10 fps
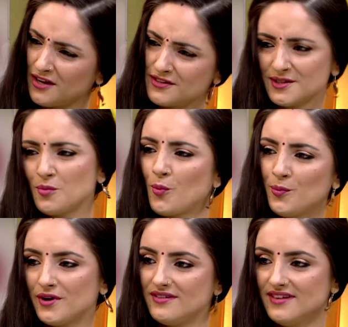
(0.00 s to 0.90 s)
years
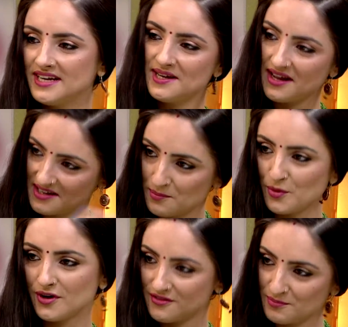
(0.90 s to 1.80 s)

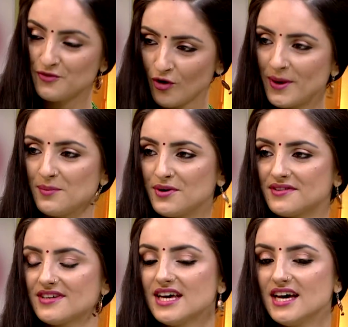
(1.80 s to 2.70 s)
ago. Before my birth.